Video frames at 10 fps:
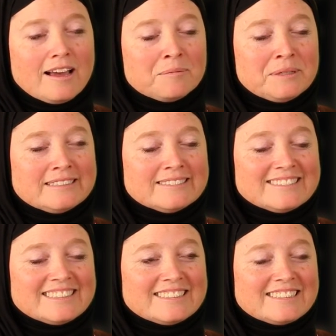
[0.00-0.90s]
I
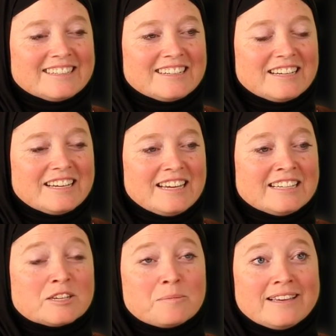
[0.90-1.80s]
mean,
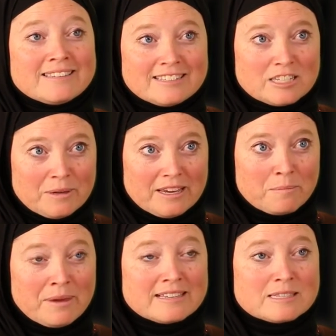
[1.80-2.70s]
it's amazing to me.
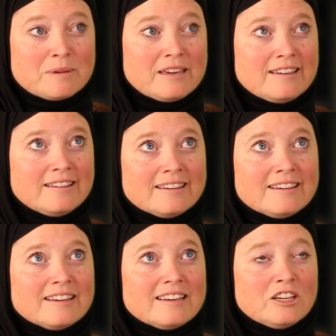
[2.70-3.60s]
It makes me,
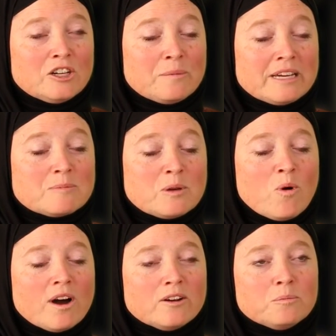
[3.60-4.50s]
you know, makes me
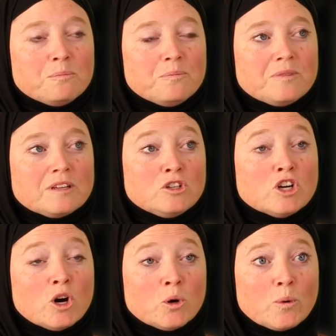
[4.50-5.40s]
want to
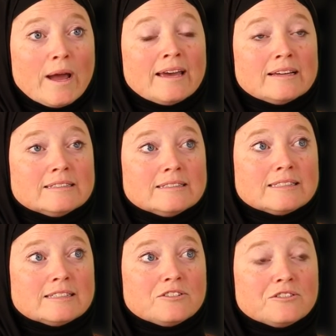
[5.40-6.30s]
go
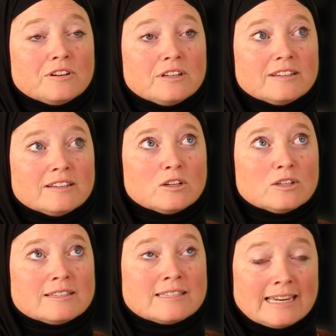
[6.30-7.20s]
and
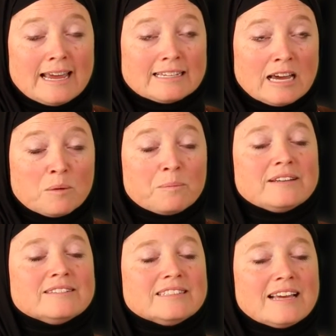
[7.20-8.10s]
stand up
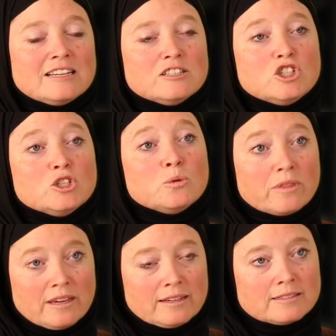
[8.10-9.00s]
and, and do
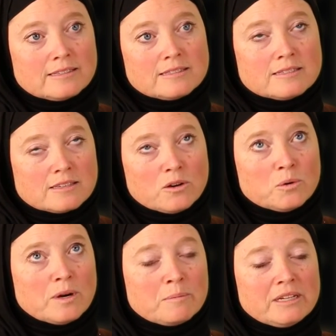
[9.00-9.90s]
things. And
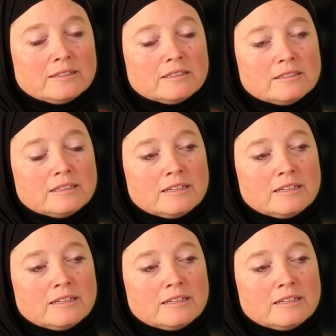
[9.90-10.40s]
so, I mean,